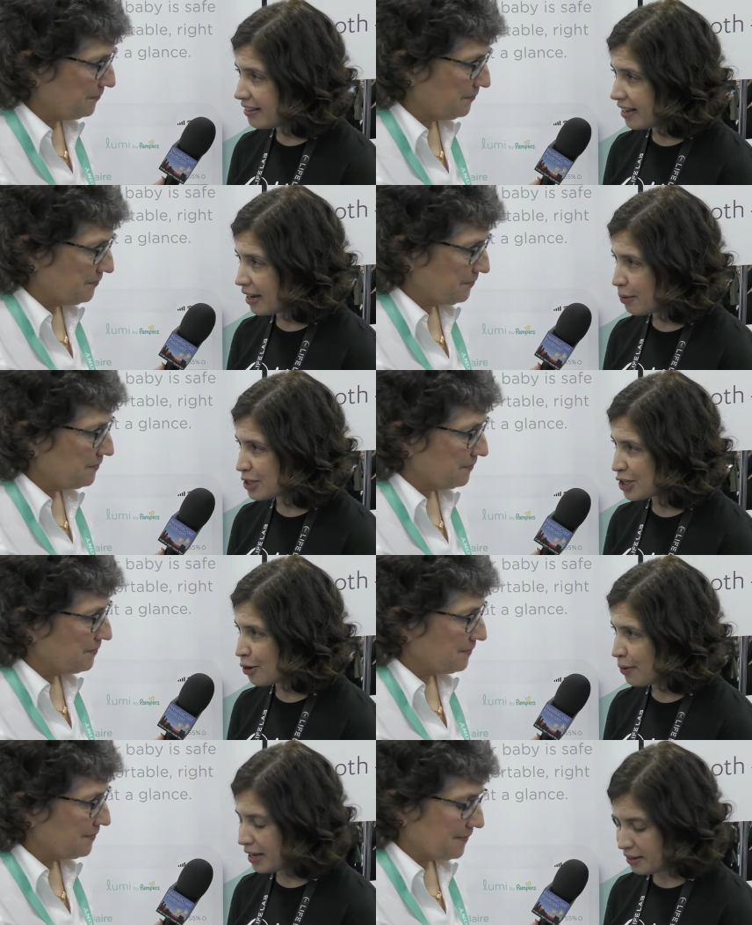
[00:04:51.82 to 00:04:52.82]
Speaker 1: that I was
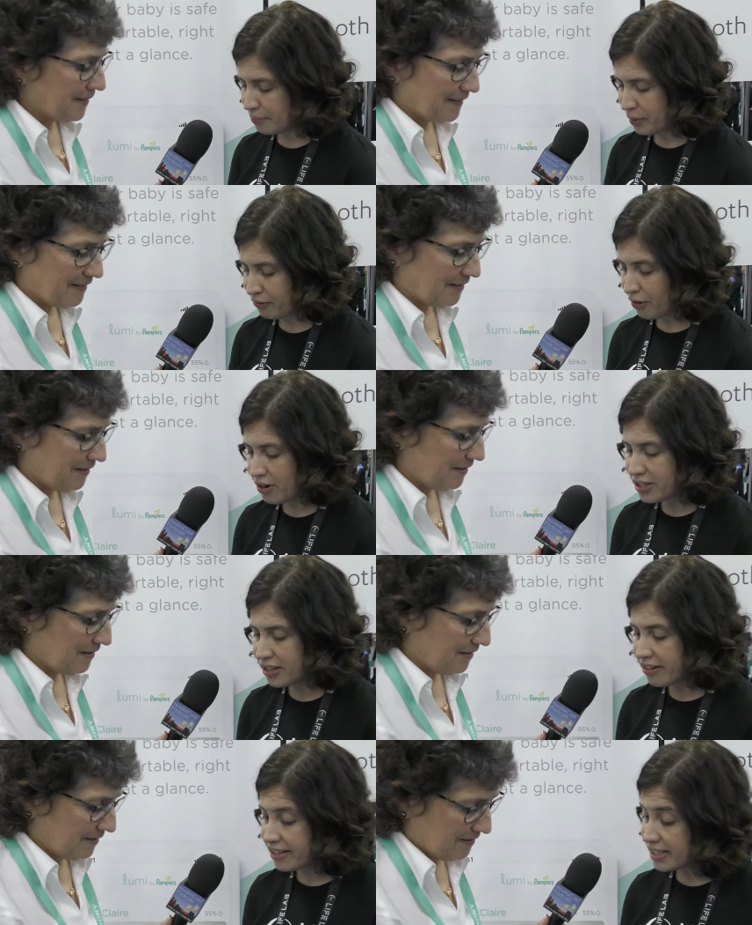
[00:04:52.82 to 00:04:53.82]
showing before. So
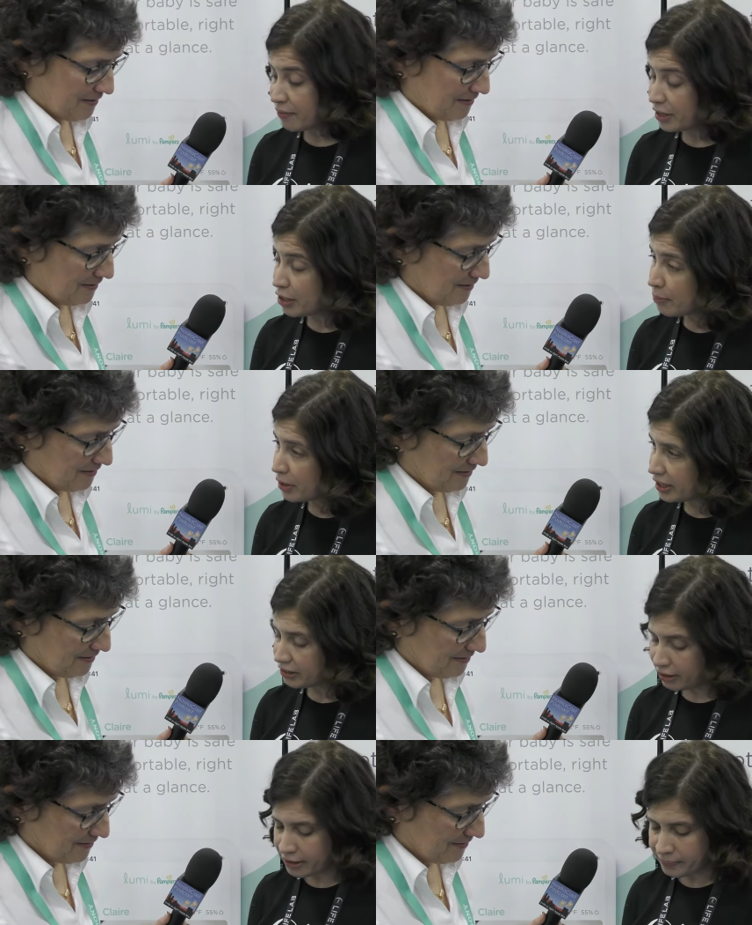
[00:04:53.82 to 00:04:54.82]
there is the video
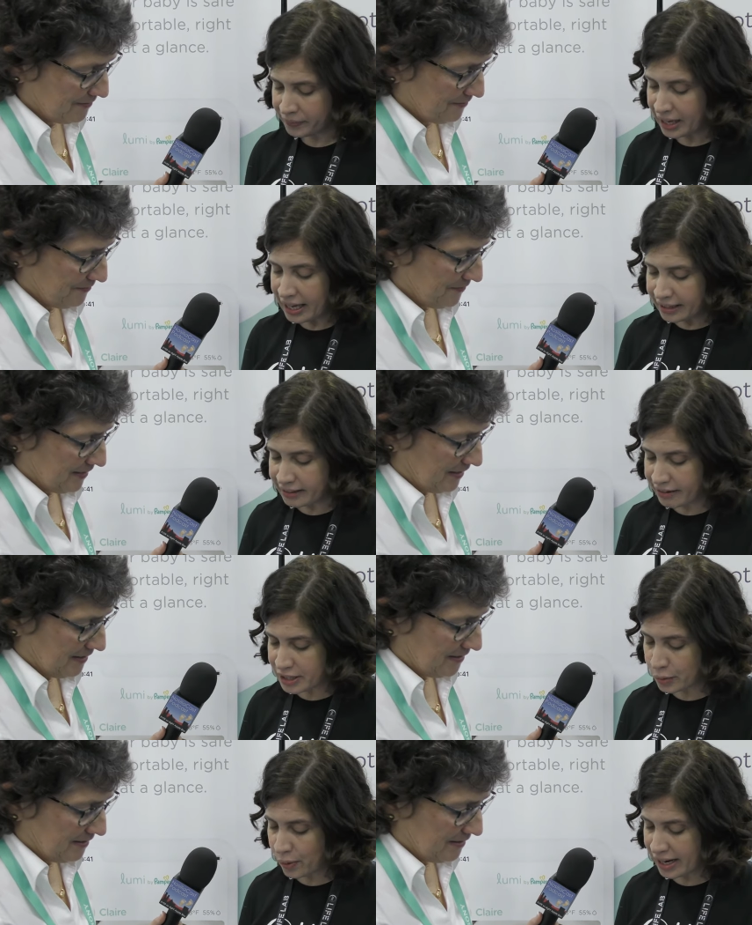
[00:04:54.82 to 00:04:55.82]
monitor, there is
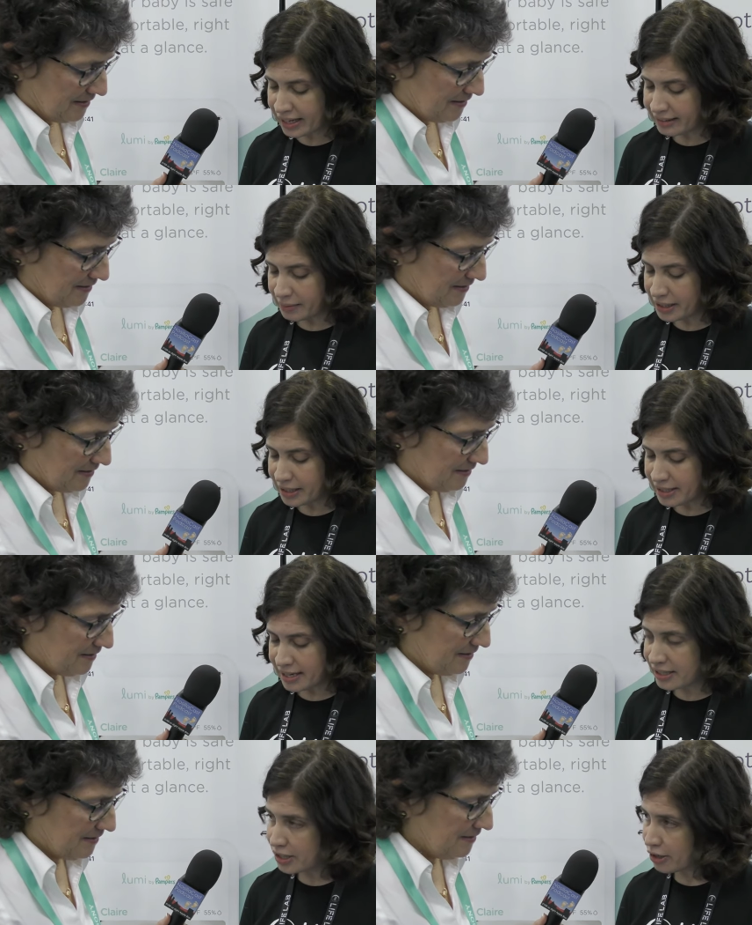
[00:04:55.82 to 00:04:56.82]
one activity
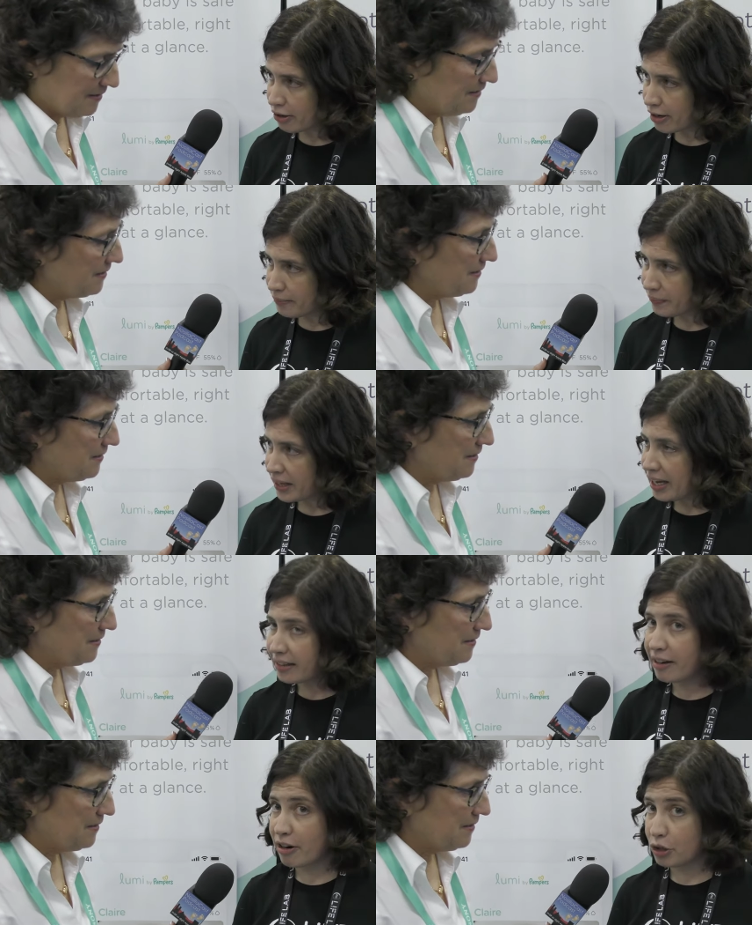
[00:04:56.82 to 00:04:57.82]
sensor,
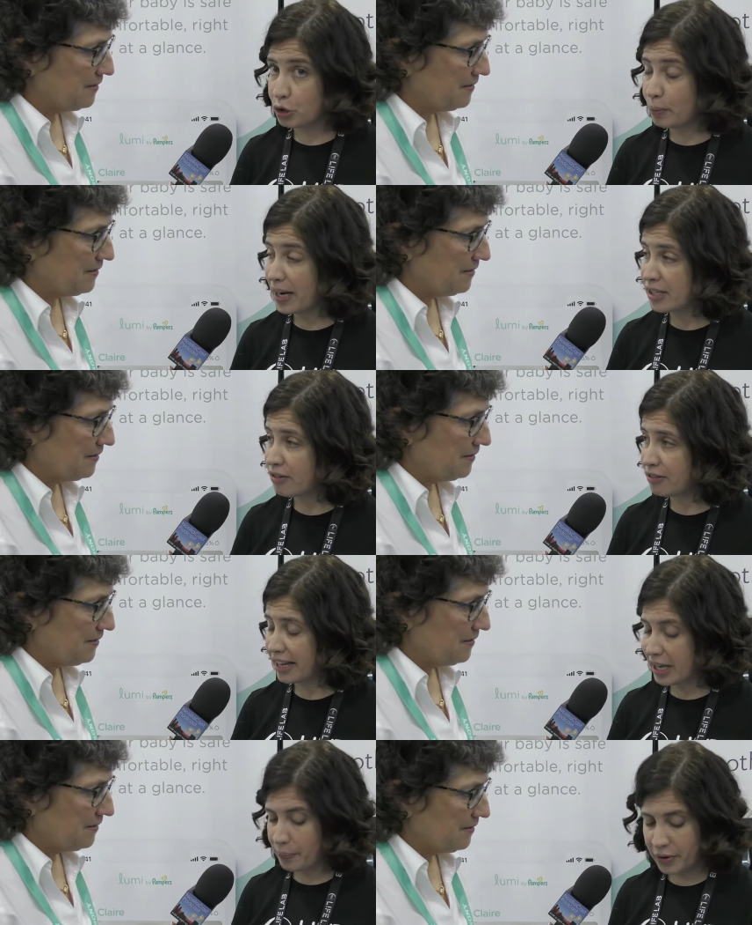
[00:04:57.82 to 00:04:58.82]
there are two bags of
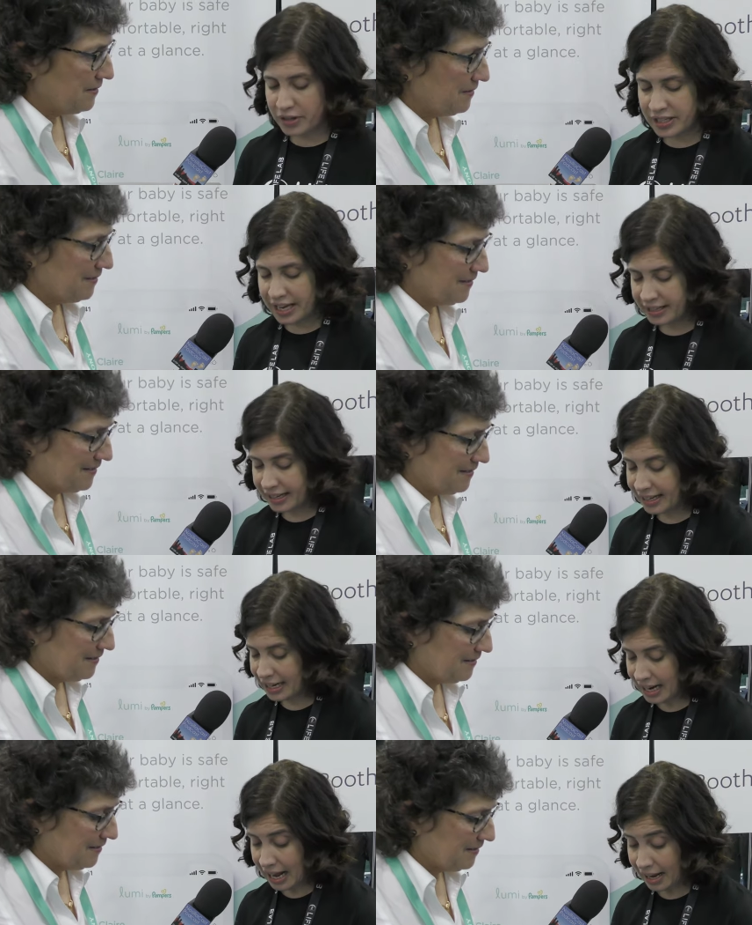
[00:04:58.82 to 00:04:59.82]
diapers and in
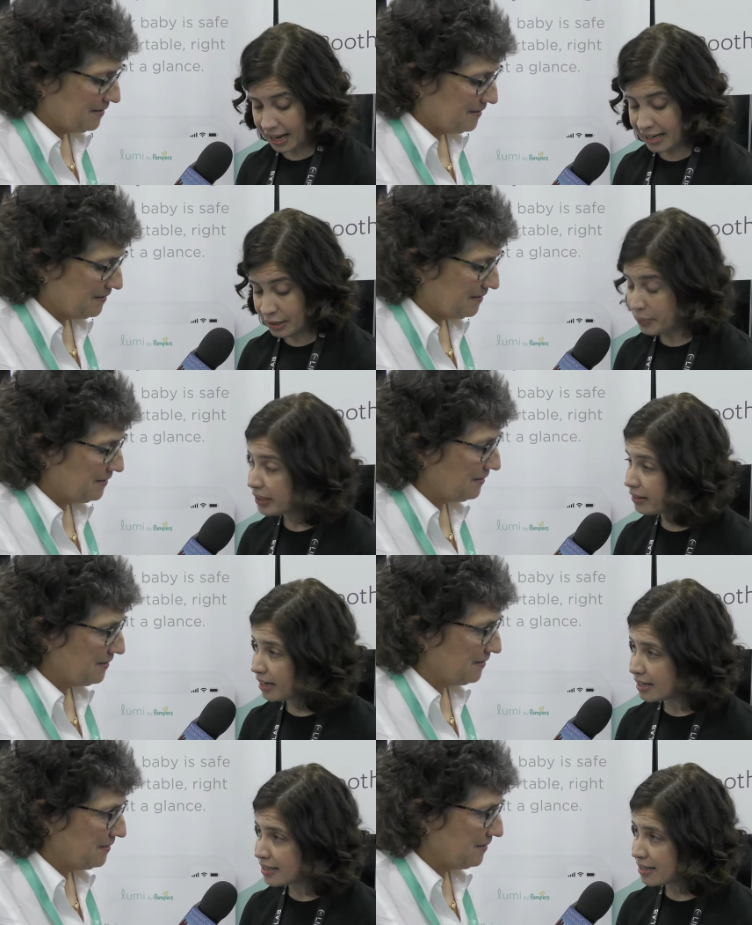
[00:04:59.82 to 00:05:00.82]
unlimited
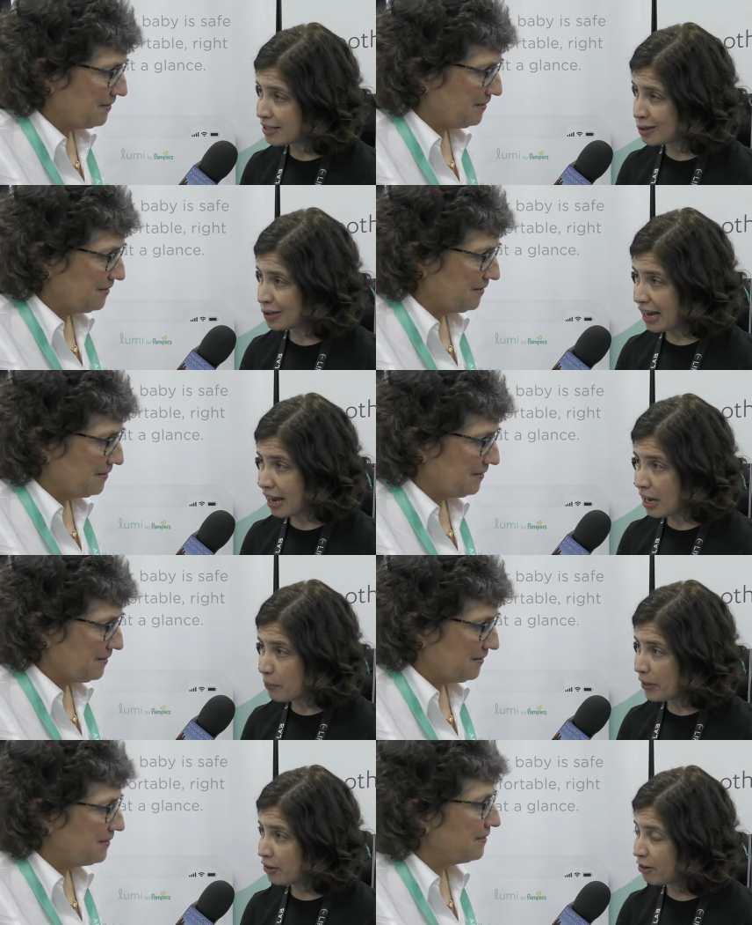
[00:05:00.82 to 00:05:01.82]
access to the app
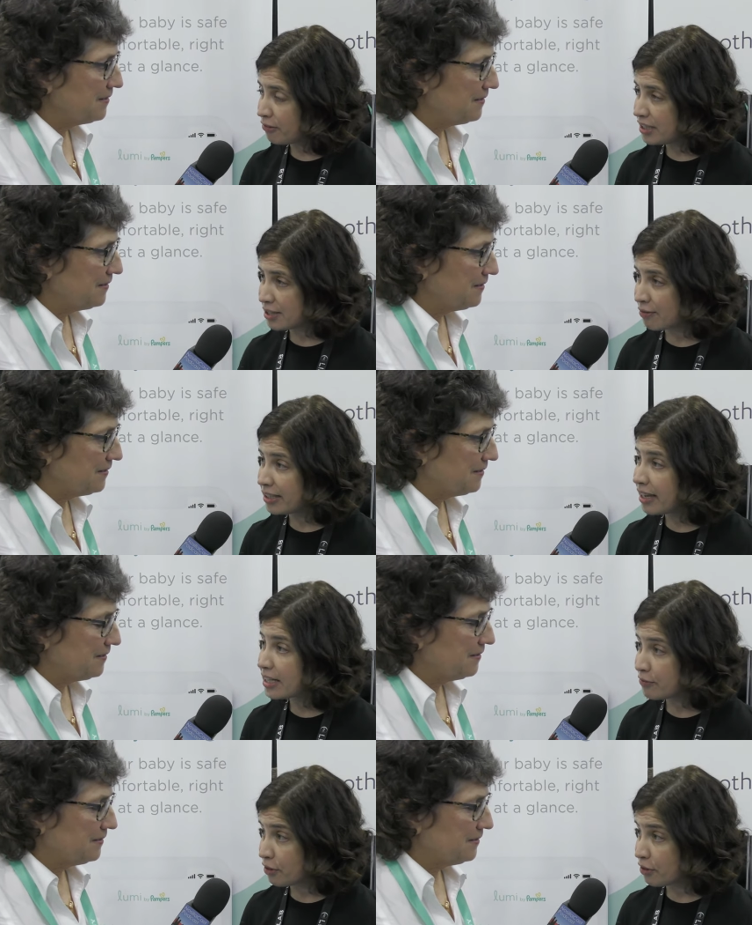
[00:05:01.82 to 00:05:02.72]
and all of this retails for